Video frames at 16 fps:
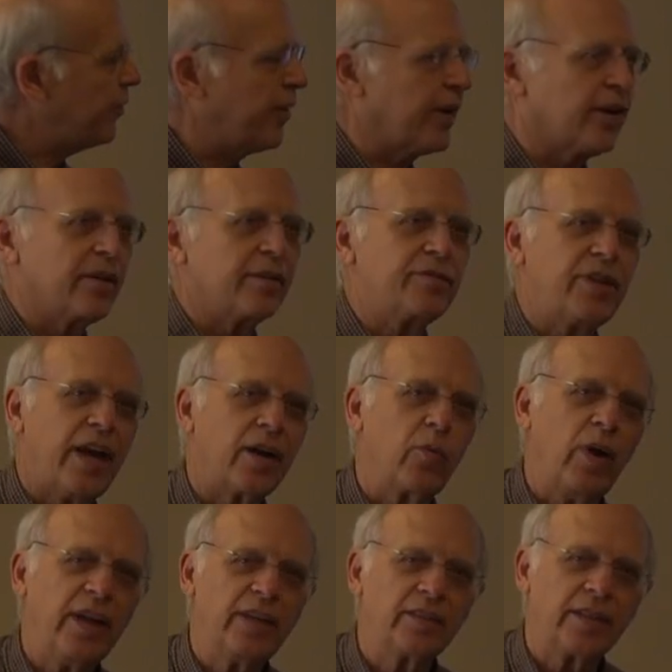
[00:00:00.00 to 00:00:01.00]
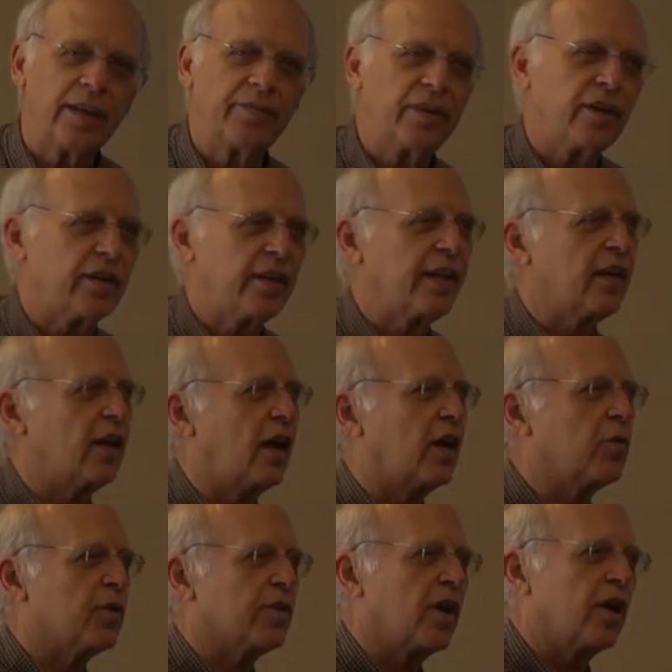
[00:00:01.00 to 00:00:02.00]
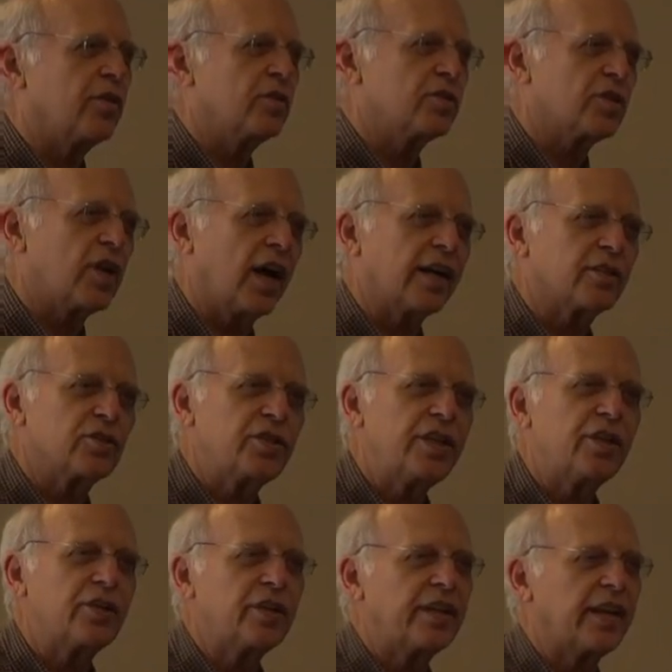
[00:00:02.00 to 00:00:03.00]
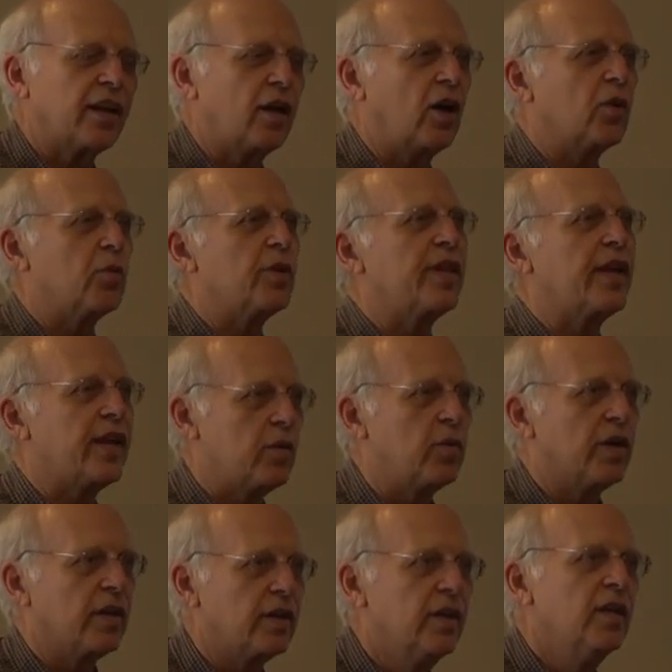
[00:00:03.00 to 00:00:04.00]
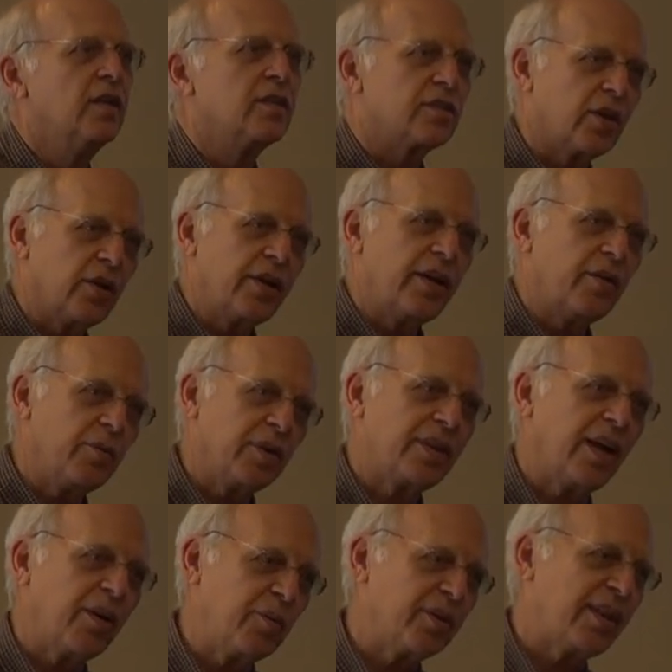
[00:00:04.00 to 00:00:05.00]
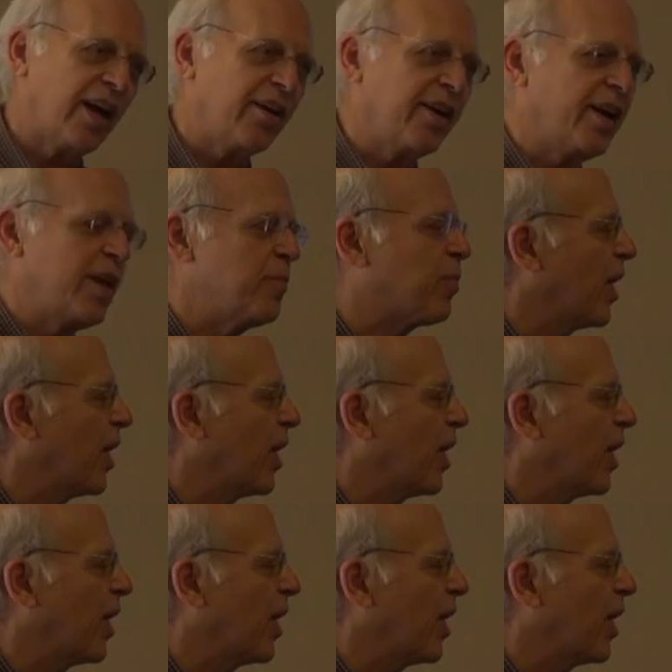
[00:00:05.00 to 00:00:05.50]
figured if Jack Wagstaff could get along with all those doctors, he could get along with anyone. So he, without, without, any